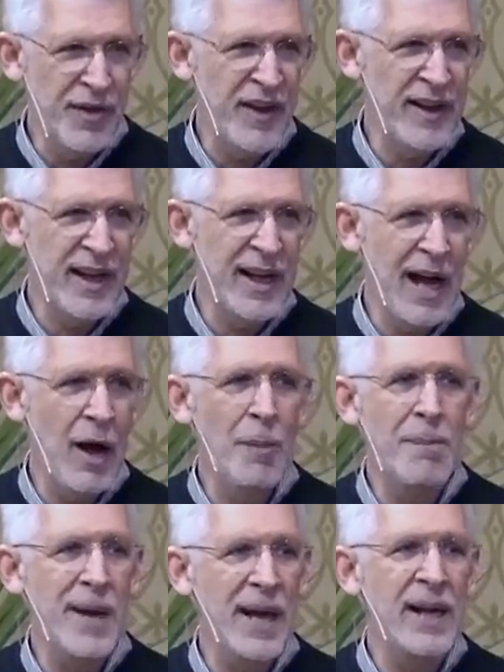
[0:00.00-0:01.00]
and thinking, how
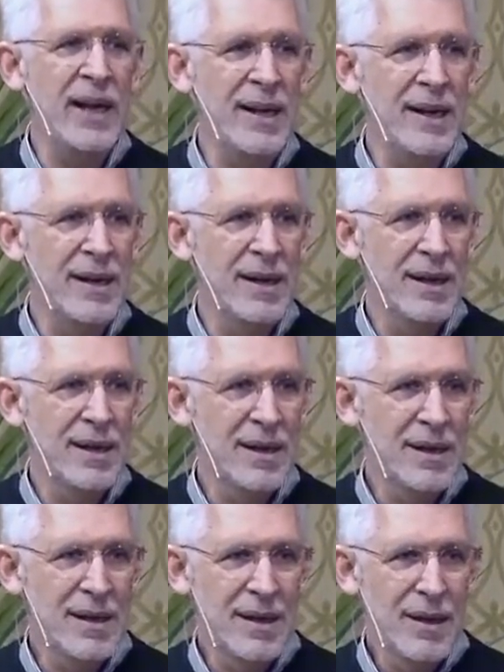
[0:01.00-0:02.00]
many
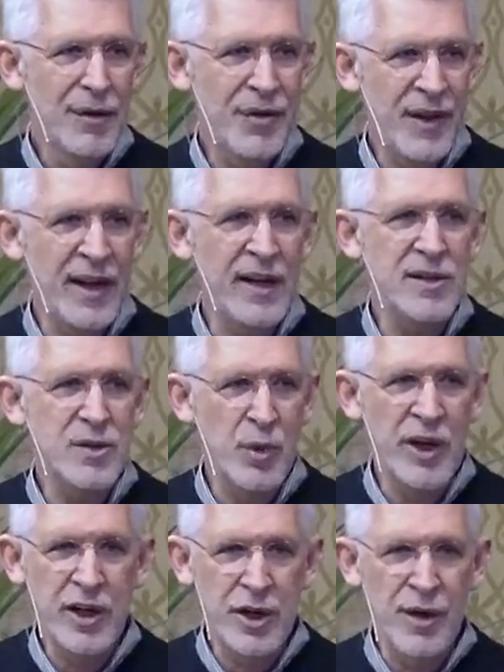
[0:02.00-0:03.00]
things
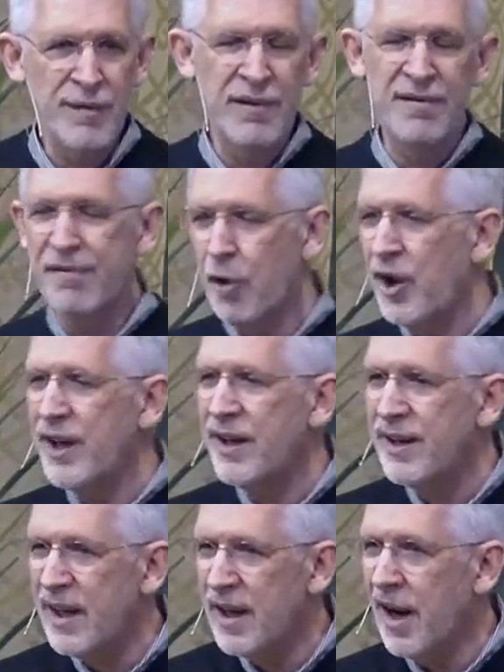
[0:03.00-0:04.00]
we could have
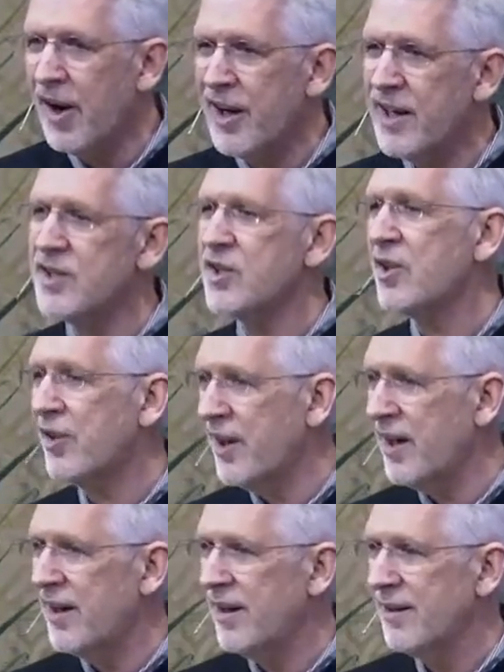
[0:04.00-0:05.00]
avoided in our
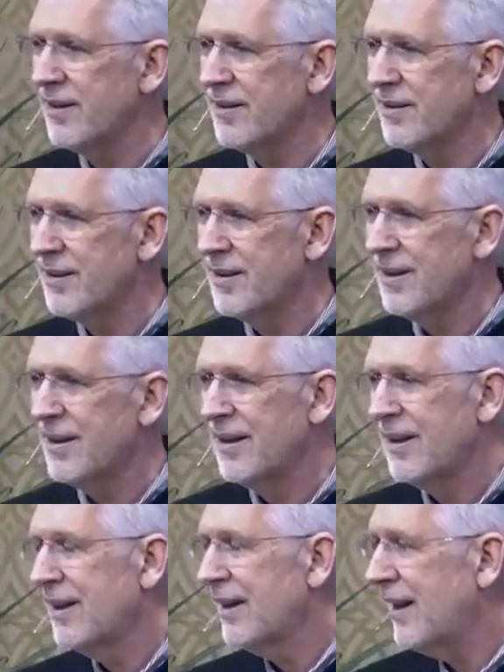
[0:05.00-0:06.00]
history
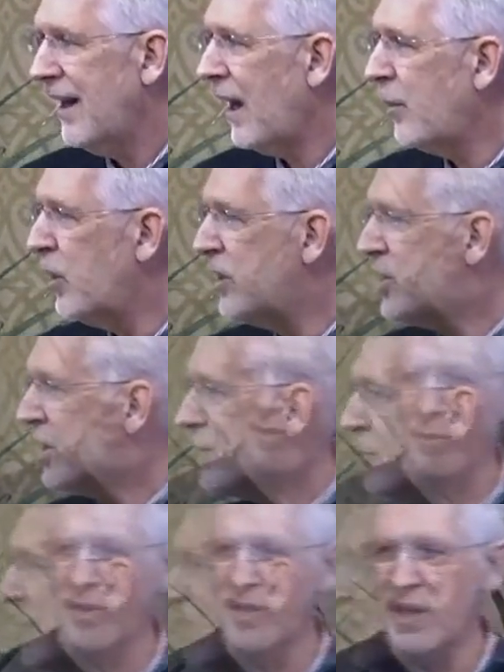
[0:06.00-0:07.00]
had we
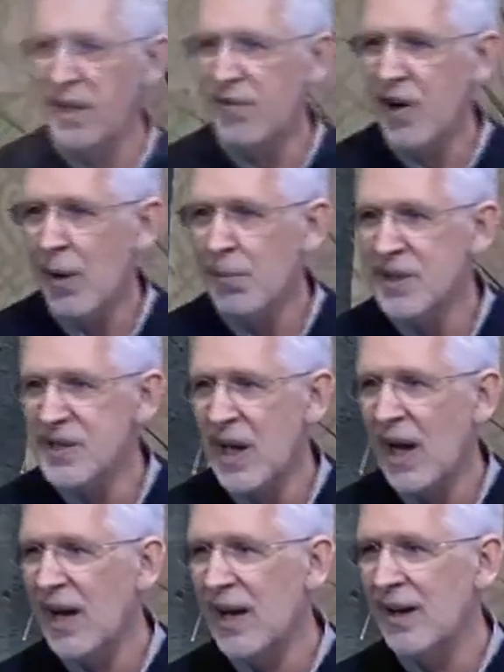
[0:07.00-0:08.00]
just received our
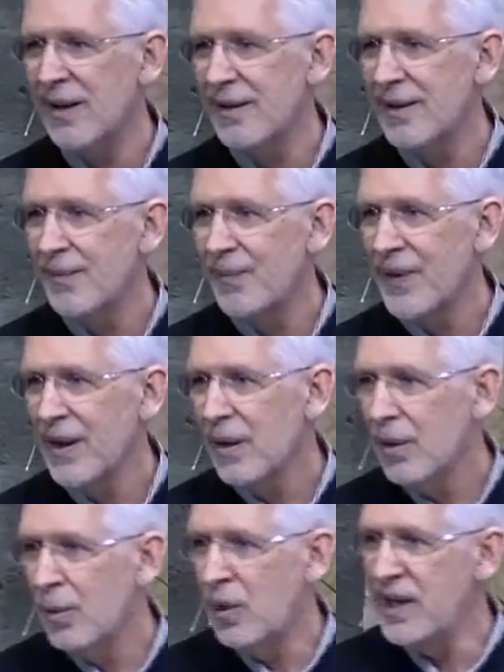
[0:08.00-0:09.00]
Messiah
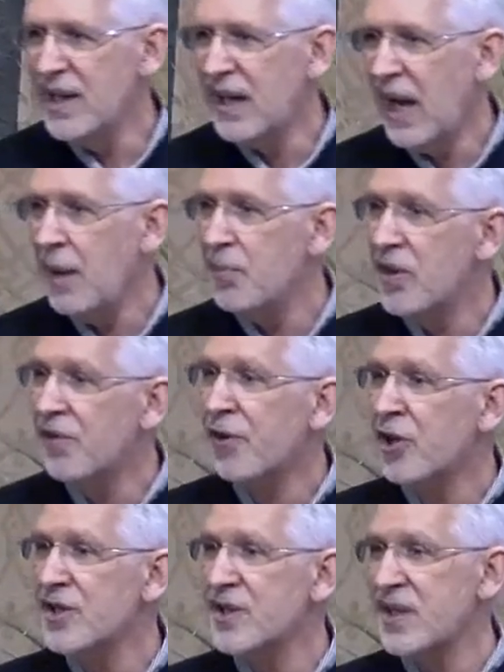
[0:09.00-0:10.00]
when he came the
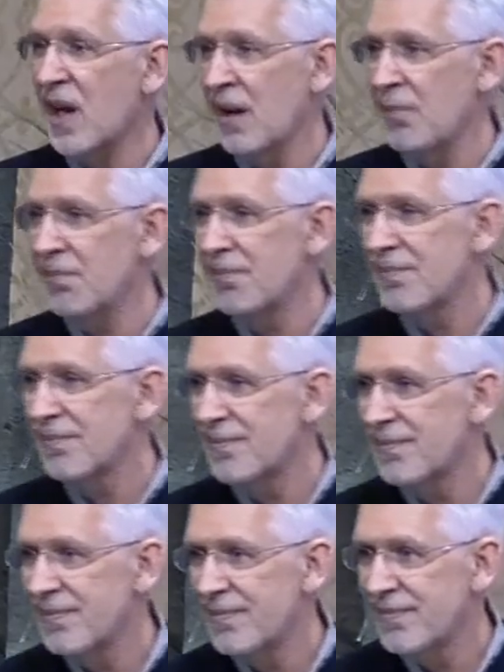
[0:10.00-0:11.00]
first time.
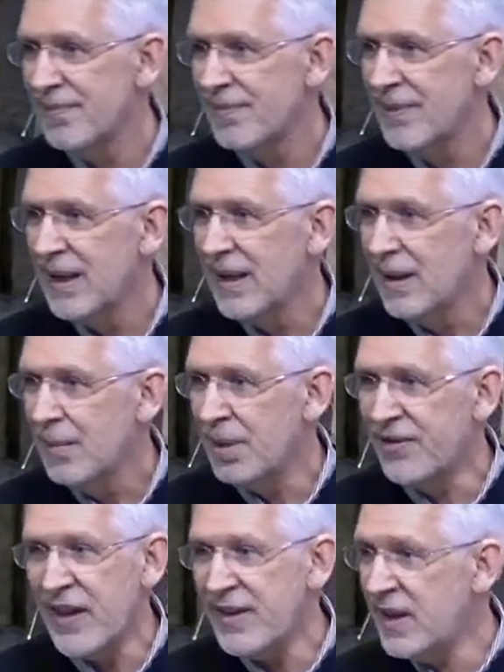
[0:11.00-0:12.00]

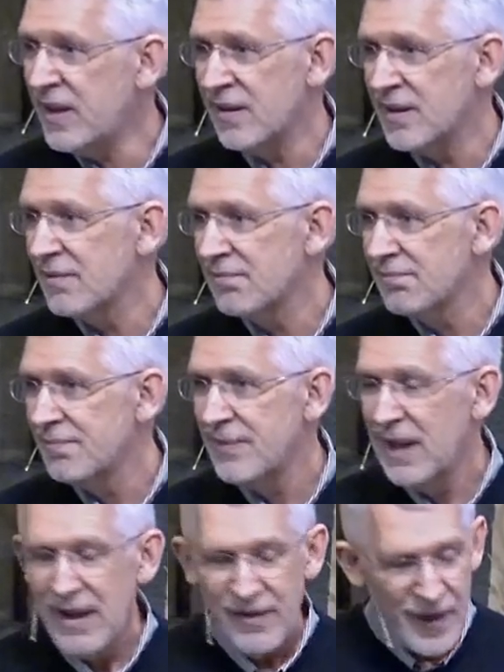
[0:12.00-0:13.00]
But they didn't.
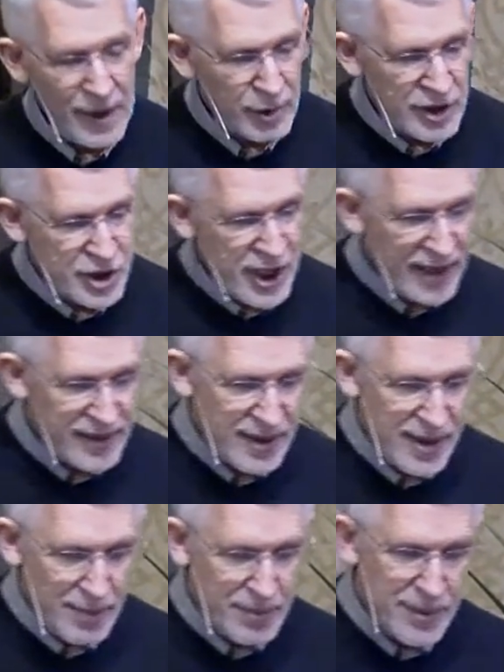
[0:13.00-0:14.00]
They
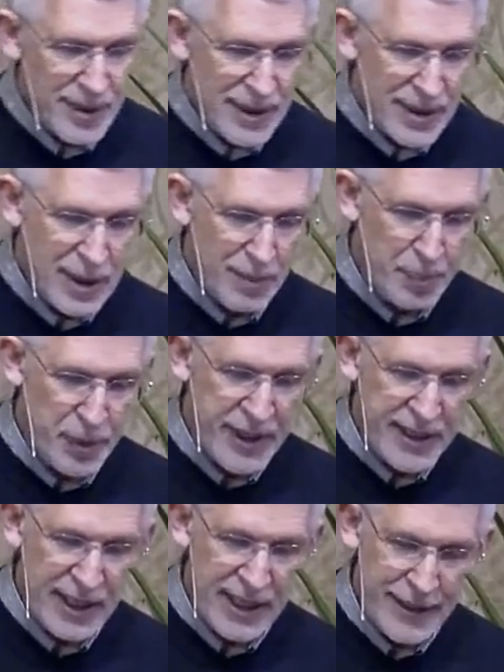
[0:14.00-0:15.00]
rejected him
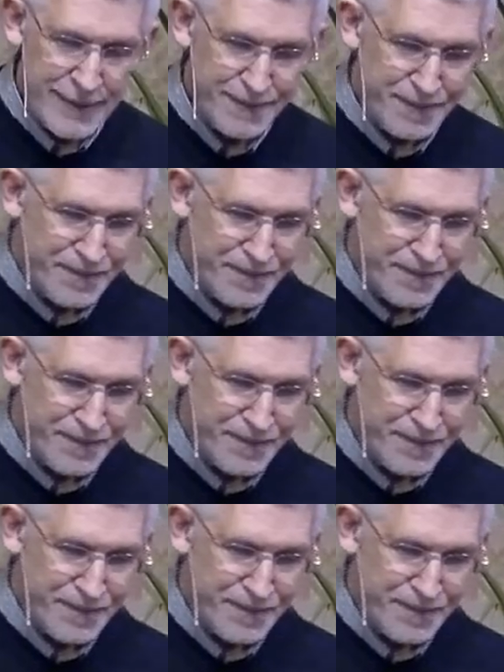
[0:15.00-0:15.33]
completely.